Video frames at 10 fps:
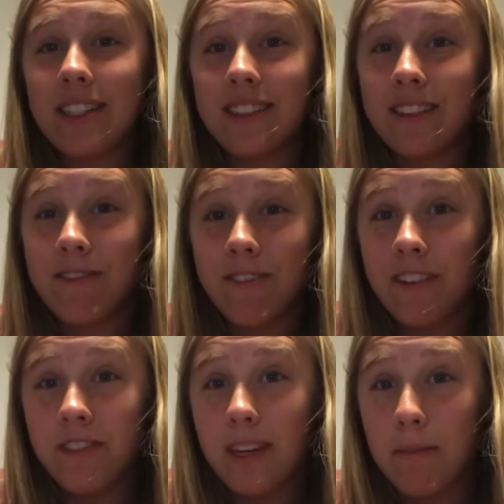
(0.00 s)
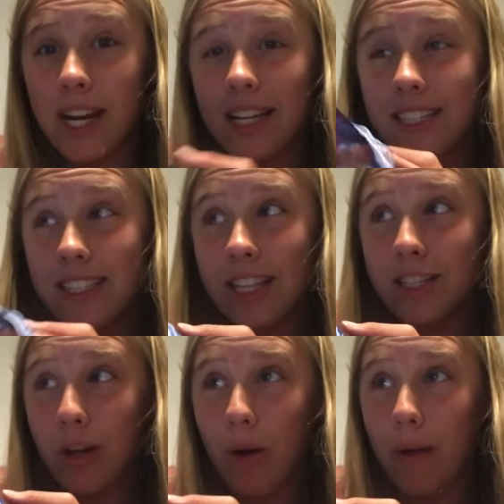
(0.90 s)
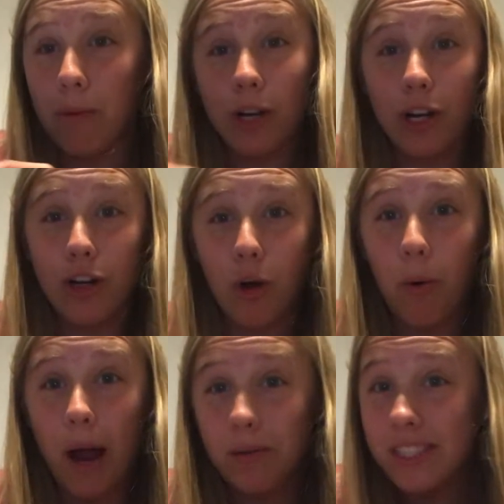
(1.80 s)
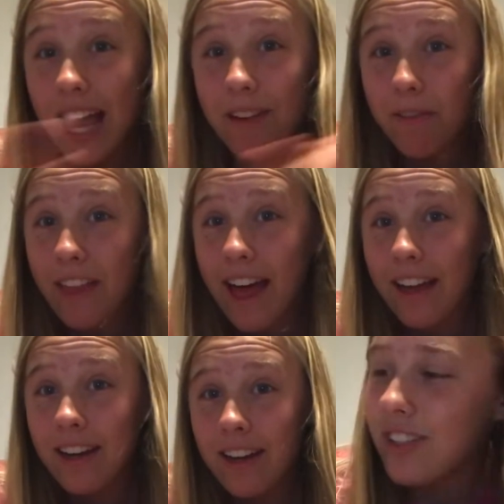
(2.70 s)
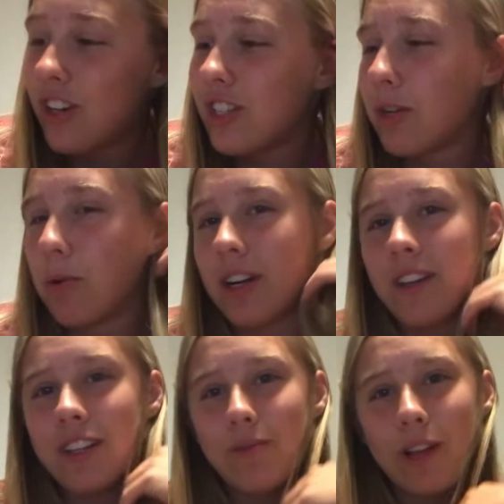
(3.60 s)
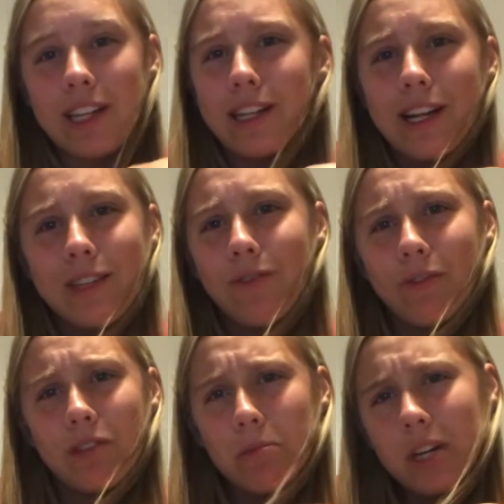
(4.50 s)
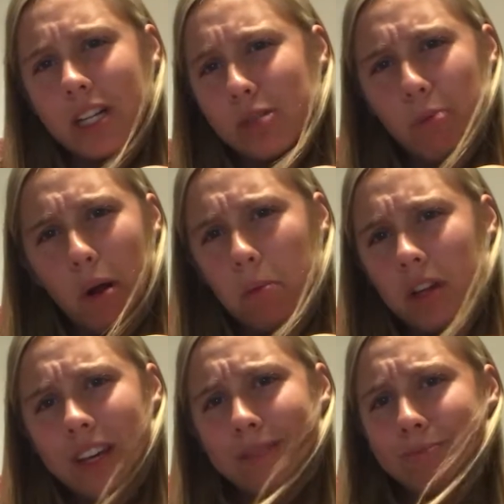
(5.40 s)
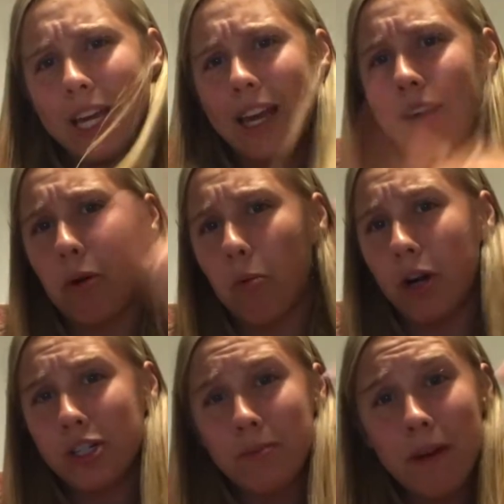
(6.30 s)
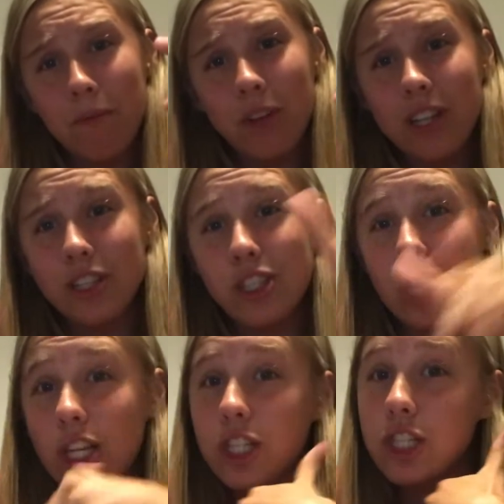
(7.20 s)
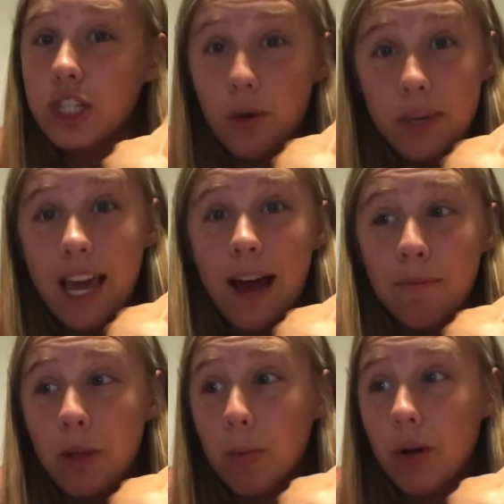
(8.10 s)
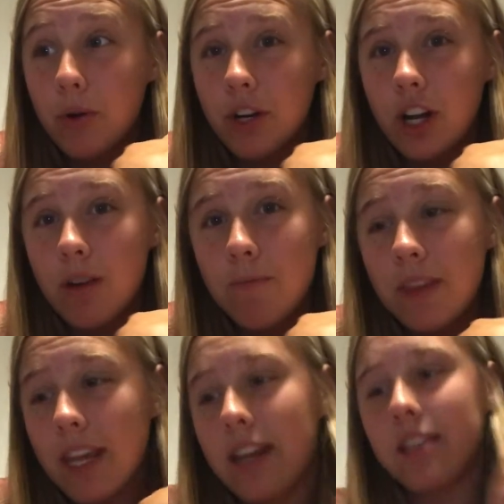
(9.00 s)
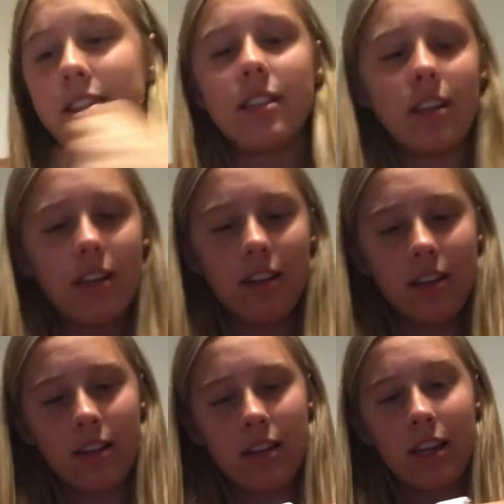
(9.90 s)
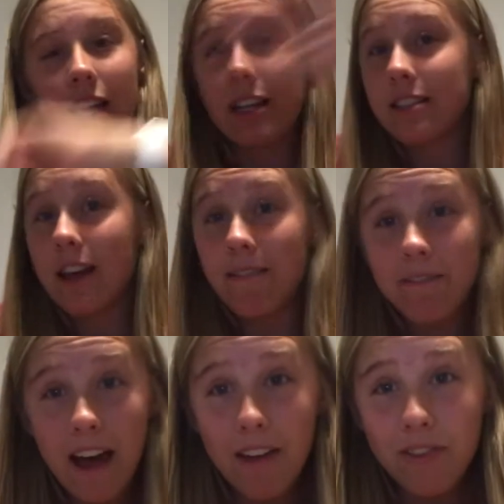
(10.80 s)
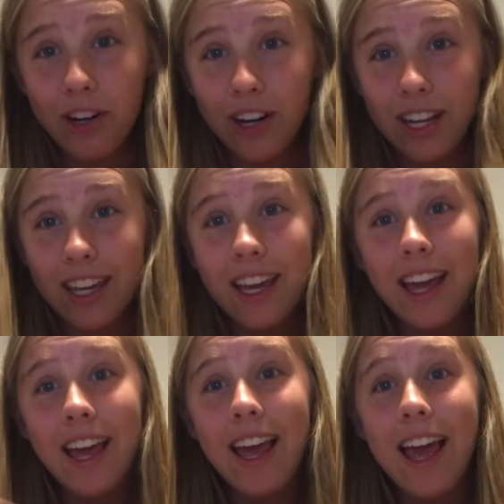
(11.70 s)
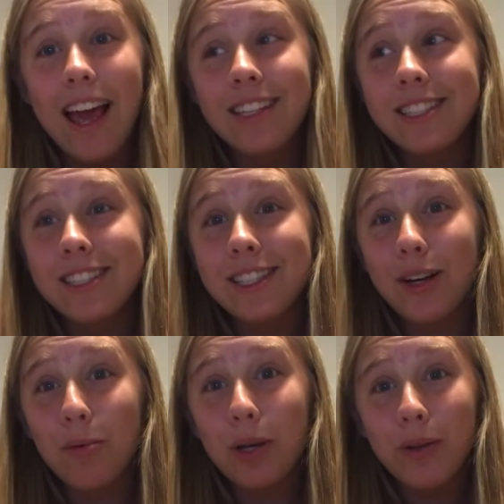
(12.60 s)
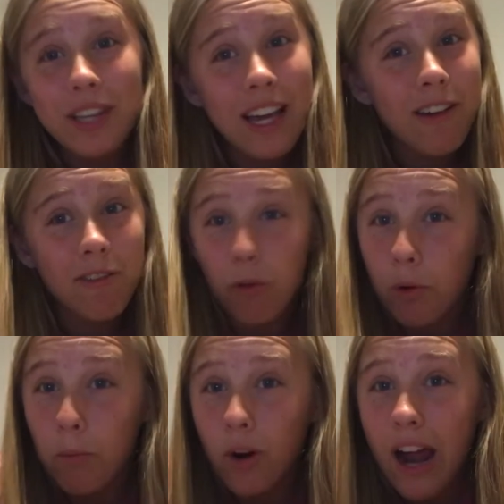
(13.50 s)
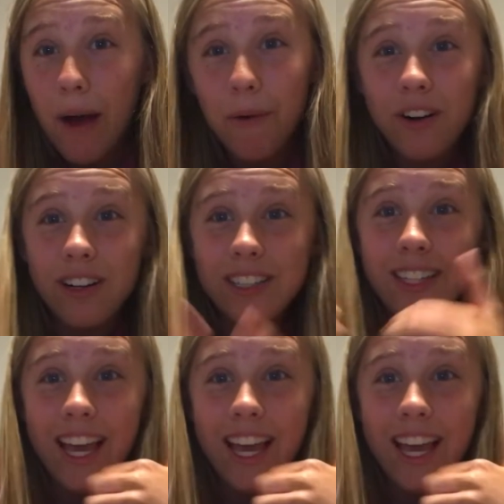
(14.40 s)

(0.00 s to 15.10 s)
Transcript: is in 50 minutes, so I'm gonna go outside for that. So I'm just gonna work on this for like the next 50 minutes probably and watch some Netflix. So yeah, we're doing good. It's 5:30, so we only have 4 more hours.